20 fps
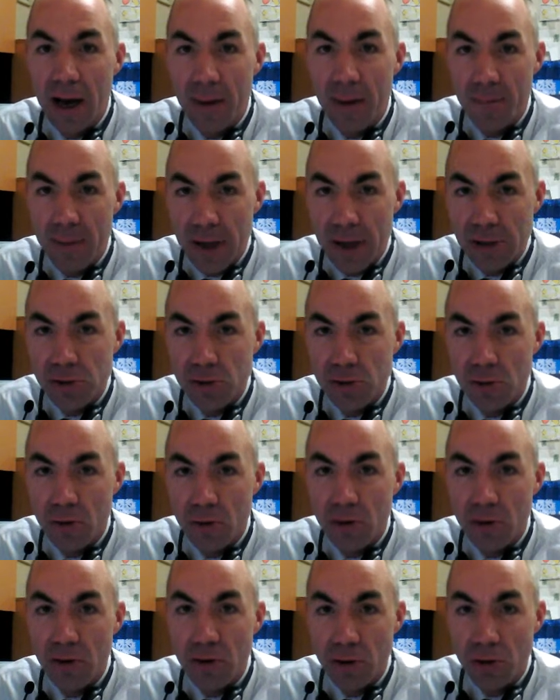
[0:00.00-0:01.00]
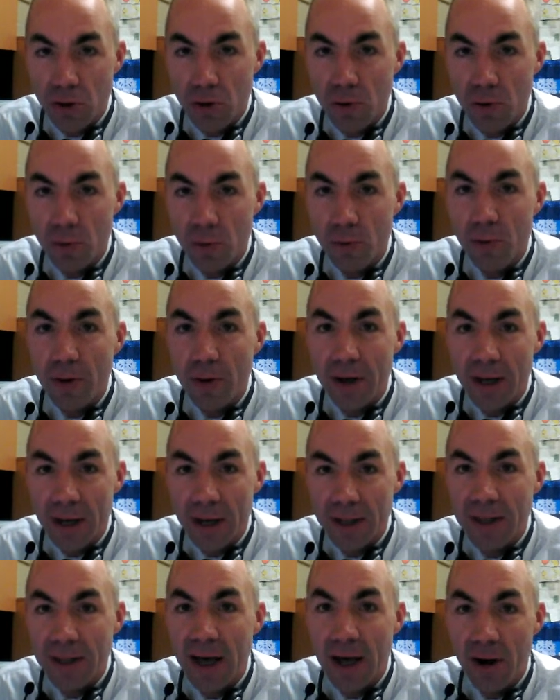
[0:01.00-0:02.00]
Make sure you
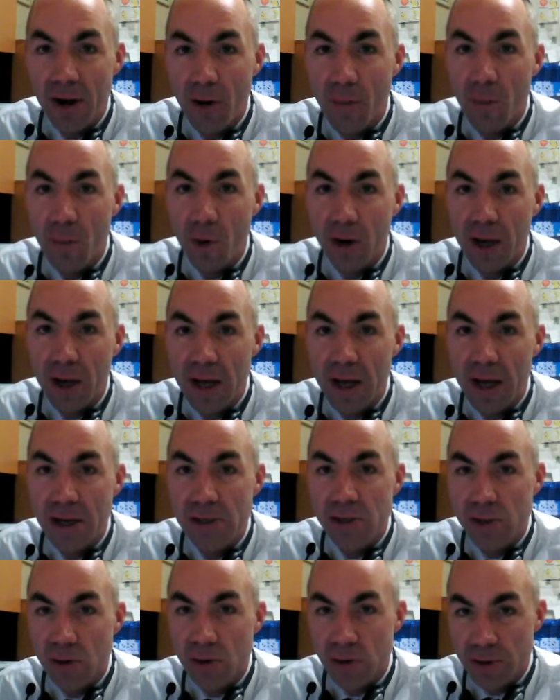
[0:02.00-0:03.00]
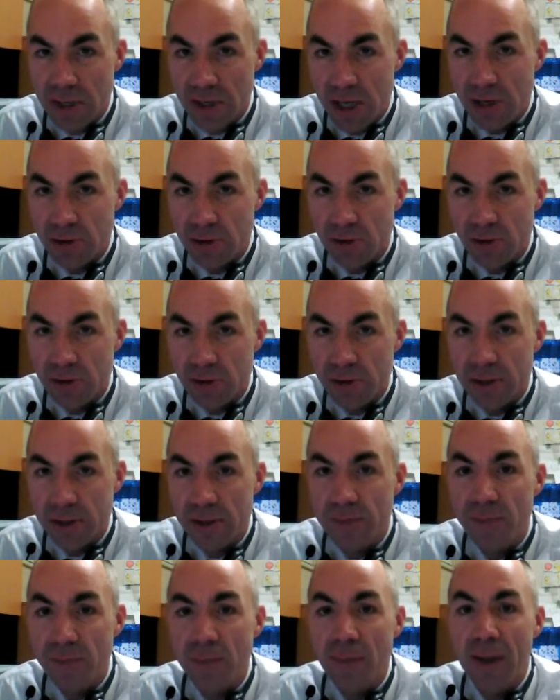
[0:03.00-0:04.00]
get that homework in to your teachers,
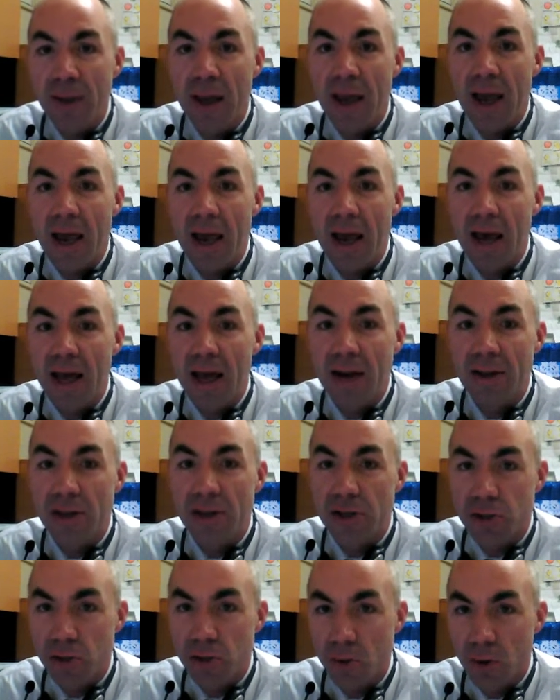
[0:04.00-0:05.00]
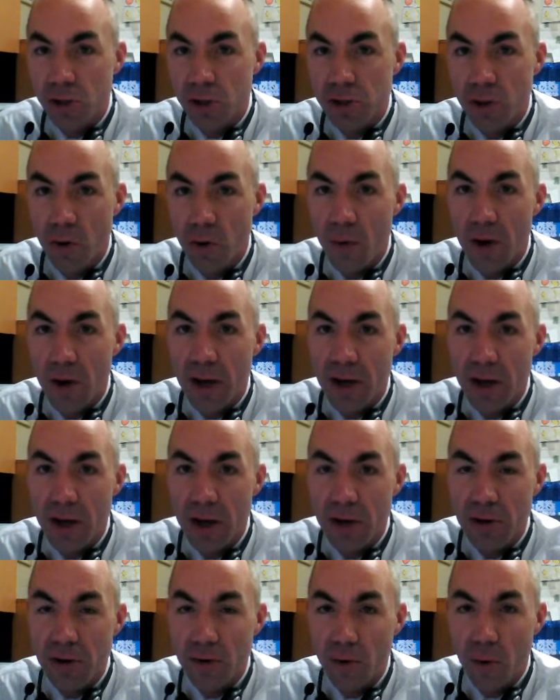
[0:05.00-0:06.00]
and that you are showing
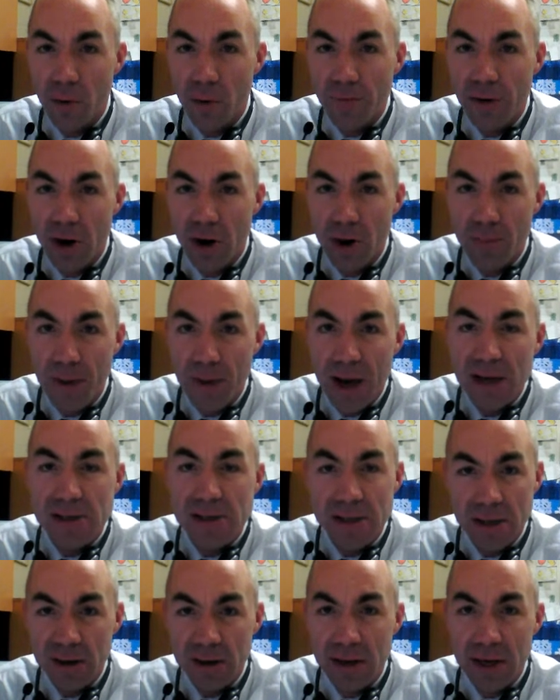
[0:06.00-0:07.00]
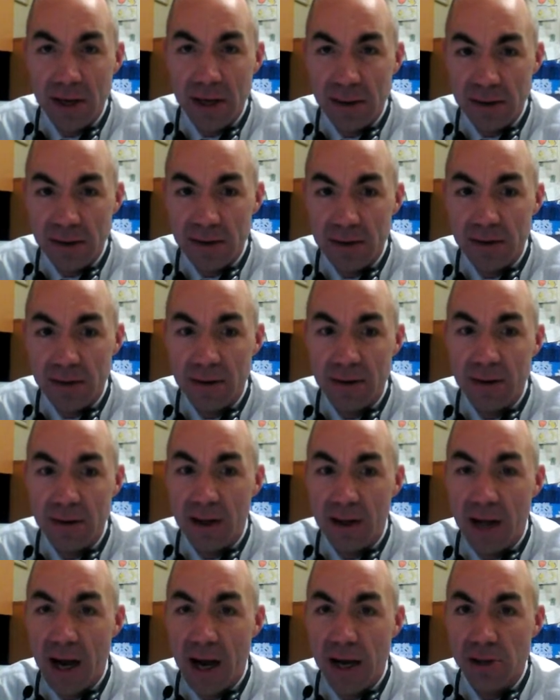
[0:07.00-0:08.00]
your very best in the
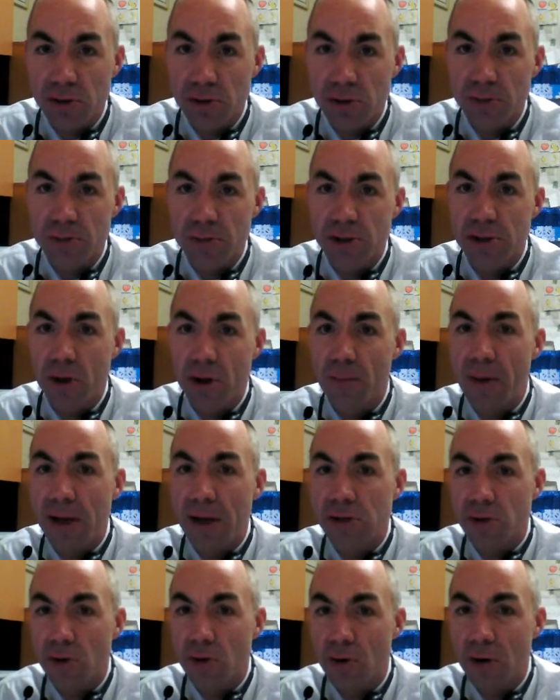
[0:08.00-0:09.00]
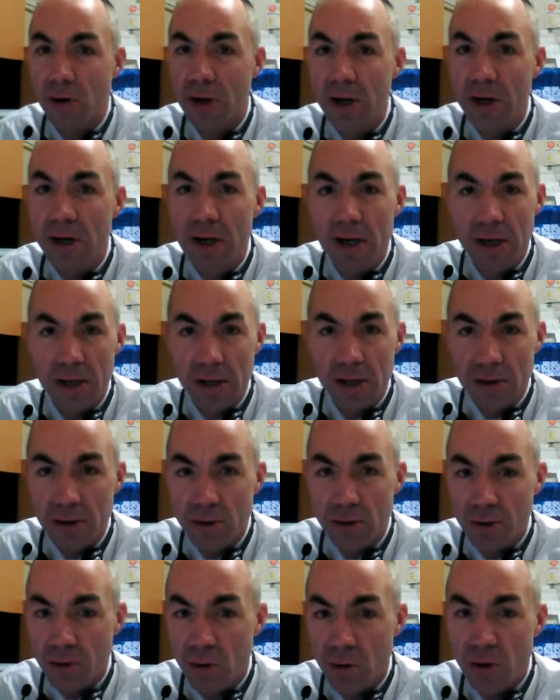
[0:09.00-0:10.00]
classroom. So make sure
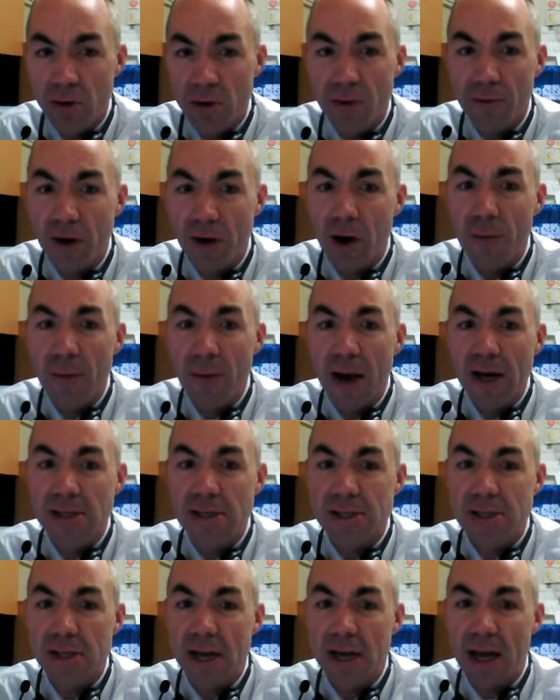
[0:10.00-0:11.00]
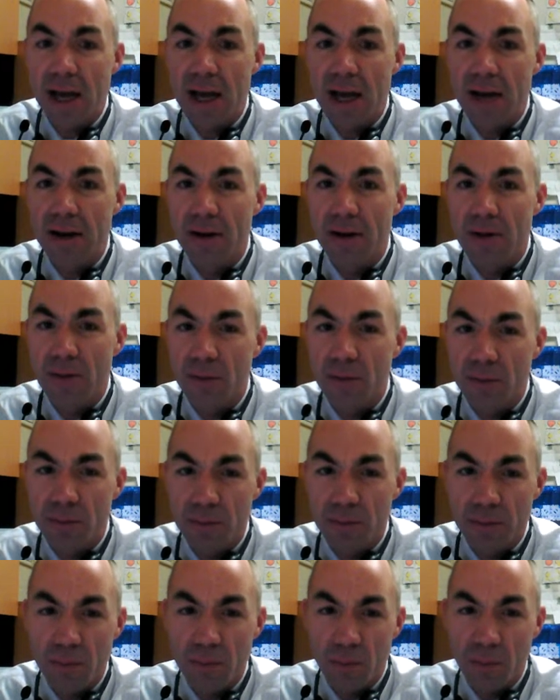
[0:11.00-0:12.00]
you're doing your very best, and
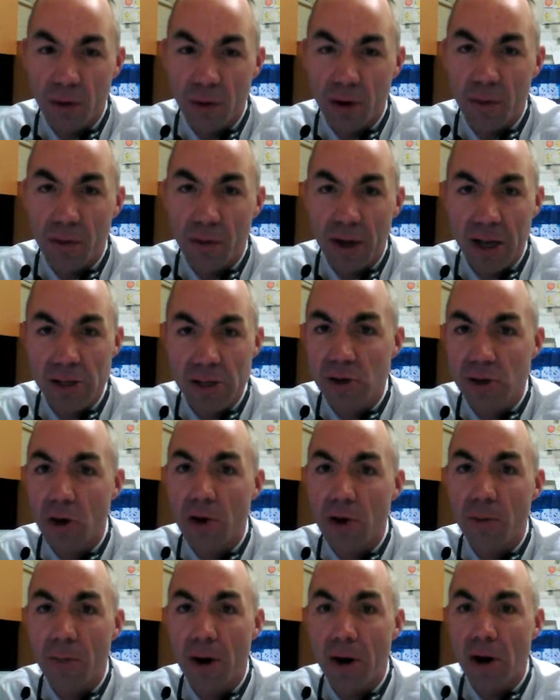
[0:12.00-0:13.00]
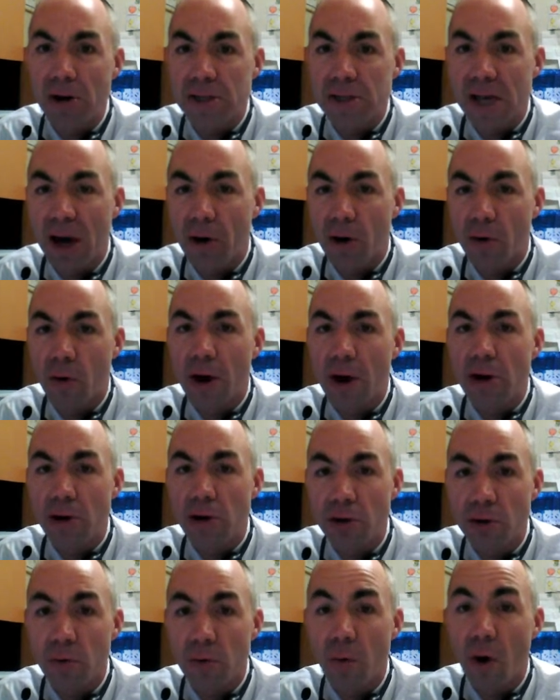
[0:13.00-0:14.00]
we get to show your parents how great
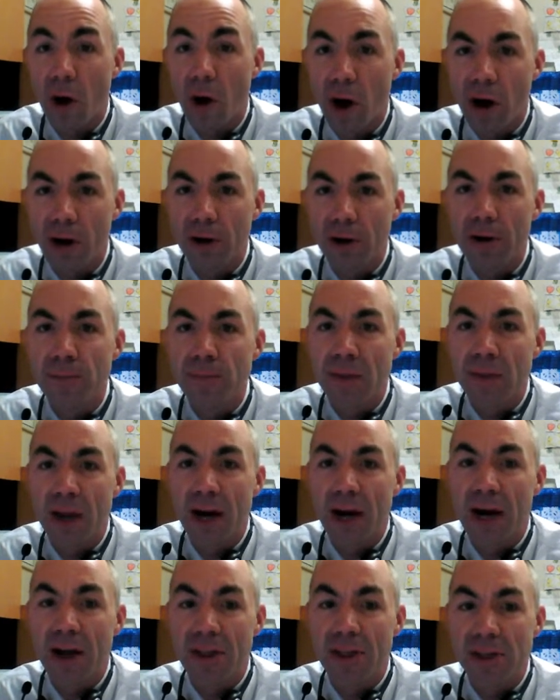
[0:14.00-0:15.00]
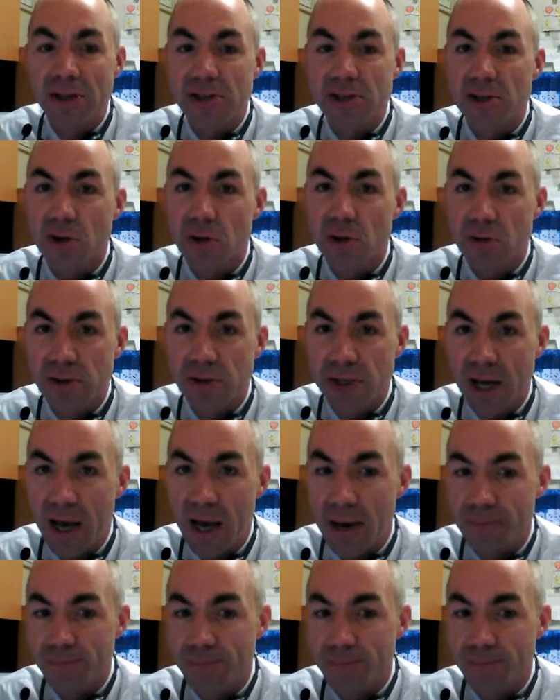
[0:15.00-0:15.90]
you are this Thursday.